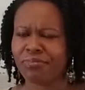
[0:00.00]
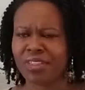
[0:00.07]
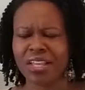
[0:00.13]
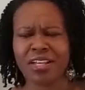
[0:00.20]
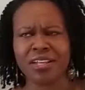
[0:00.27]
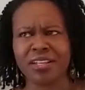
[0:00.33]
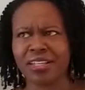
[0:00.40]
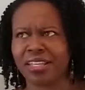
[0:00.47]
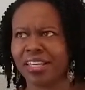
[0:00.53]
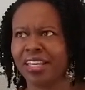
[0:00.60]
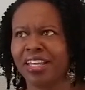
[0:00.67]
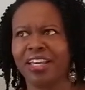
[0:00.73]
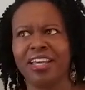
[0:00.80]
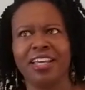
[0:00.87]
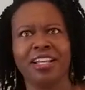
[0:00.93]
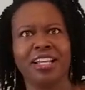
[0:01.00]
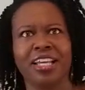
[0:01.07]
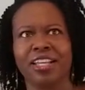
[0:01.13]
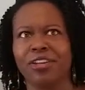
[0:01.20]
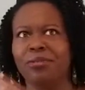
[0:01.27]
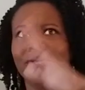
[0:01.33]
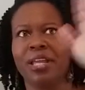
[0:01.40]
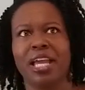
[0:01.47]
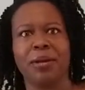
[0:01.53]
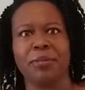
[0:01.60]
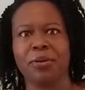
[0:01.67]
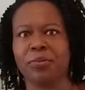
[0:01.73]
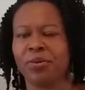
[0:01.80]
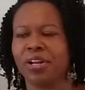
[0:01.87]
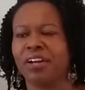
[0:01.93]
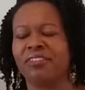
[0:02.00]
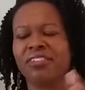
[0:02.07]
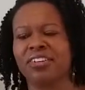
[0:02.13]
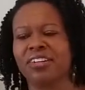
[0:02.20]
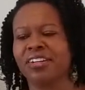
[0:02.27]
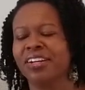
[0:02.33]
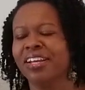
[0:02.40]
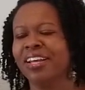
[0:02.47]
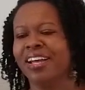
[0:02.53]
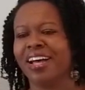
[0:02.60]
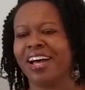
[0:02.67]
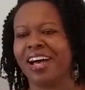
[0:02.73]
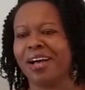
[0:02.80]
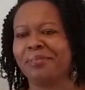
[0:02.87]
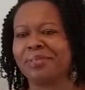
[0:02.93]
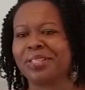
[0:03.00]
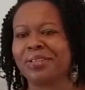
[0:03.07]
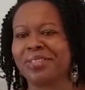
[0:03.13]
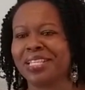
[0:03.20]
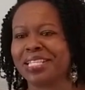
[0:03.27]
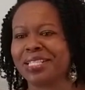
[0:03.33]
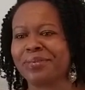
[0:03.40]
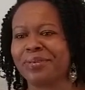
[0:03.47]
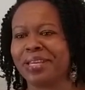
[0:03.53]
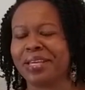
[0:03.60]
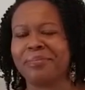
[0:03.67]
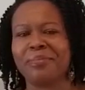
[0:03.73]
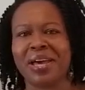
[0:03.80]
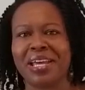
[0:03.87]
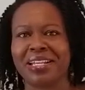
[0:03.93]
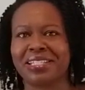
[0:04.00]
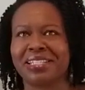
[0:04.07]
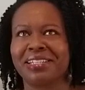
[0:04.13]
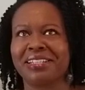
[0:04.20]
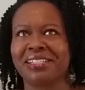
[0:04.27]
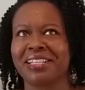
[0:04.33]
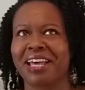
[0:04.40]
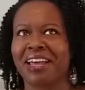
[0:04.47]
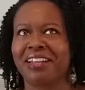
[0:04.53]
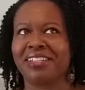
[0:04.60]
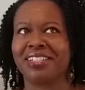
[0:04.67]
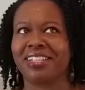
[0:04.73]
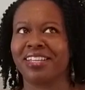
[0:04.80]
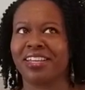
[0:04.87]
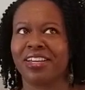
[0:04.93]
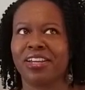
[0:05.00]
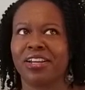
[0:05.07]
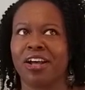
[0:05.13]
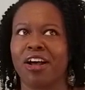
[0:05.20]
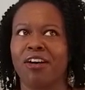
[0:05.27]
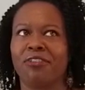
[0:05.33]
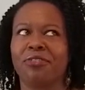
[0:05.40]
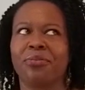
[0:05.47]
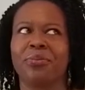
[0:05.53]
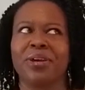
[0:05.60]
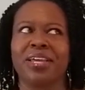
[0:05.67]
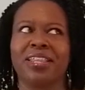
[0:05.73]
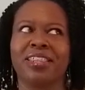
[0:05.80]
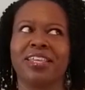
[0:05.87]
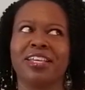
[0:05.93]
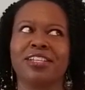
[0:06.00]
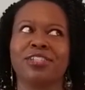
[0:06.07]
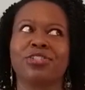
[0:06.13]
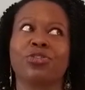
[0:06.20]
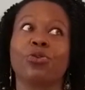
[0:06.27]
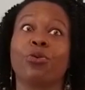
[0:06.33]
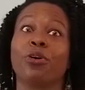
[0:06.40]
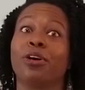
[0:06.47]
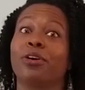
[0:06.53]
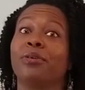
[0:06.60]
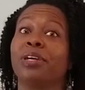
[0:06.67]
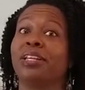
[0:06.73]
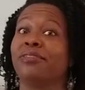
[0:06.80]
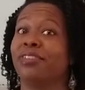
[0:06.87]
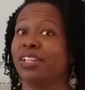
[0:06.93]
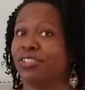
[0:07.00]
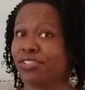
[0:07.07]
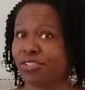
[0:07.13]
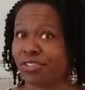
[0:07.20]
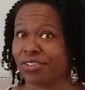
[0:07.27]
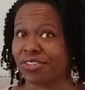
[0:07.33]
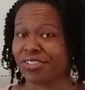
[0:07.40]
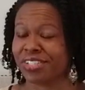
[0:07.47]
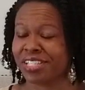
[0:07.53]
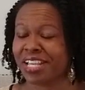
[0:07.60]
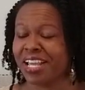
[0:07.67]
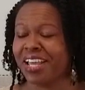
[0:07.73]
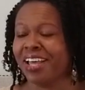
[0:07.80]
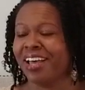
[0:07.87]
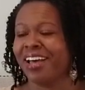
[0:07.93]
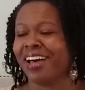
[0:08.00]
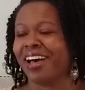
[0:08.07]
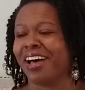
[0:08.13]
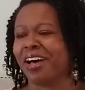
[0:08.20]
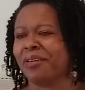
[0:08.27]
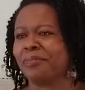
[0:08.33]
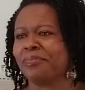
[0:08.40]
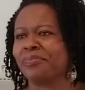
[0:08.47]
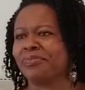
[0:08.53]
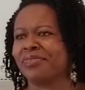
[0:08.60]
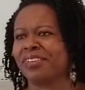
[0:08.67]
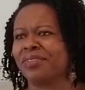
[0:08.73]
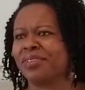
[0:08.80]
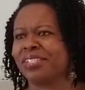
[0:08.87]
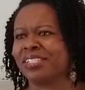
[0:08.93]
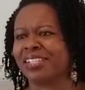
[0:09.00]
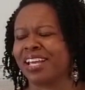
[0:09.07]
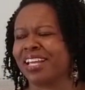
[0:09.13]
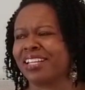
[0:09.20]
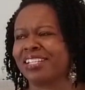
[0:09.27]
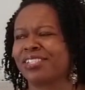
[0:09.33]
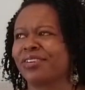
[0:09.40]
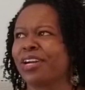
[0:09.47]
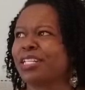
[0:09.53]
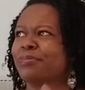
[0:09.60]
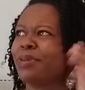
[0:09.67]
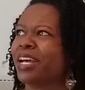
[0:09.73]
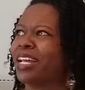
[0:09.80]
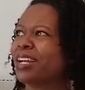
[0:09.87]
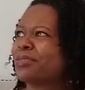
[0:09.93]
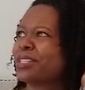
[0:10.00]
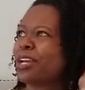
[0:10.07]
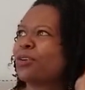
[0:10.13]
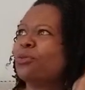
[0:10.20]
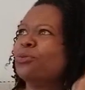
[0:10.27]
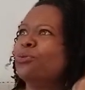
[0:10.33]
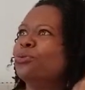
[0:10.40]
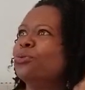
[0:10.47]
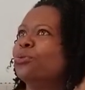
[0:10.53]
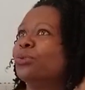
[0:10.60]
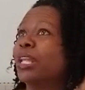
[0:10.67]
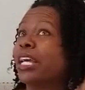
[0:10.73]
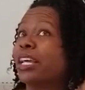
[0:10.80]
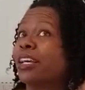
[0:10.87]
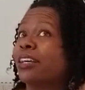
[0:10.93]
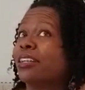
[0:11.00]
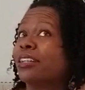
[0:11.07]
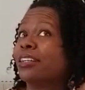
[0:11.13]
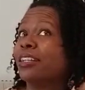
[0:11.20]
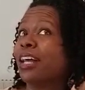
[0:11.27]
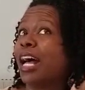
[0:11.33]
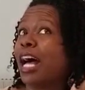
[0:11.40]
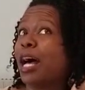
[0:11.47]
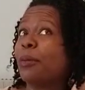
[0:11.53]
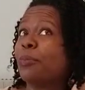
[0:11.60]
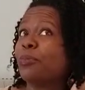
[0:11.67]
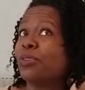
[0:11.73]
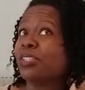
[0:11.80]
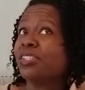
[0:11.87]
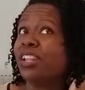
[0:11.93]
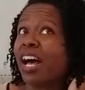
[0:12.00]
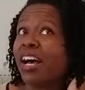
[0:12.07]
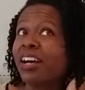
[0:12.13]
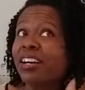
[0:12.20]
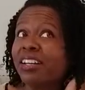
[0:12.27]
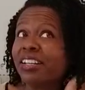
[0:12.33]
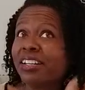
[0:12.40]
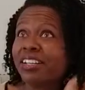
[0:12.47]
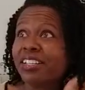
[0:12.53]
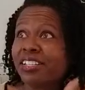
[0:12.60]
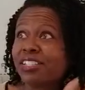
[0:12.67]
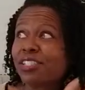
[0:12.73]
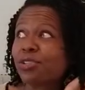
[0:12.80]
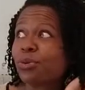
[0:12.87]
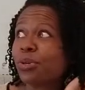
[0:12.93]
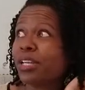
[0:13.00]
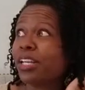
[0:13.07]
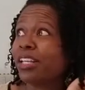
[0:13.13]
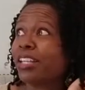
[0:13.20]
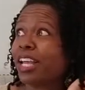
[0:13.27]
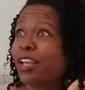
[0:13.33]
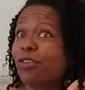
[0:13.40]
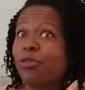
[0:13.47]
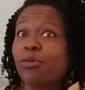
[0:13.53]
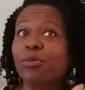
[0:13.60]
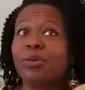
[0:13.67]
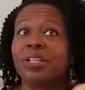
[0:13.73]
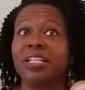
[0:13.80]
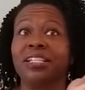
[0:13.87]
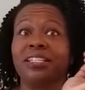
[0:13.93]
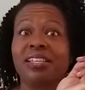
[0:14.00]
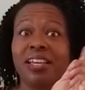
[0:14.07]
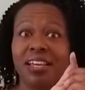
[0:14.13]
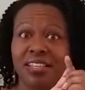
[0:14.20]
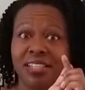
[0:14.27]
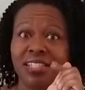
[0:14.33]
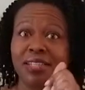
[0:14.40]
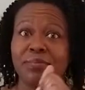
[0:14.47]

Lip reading: cooking, like you name it, whatever. So this week, Madison decided to kick it off with historical adventures, which I had to scratch my head. I was like, ooh, like I was not good at history. Like you were really testing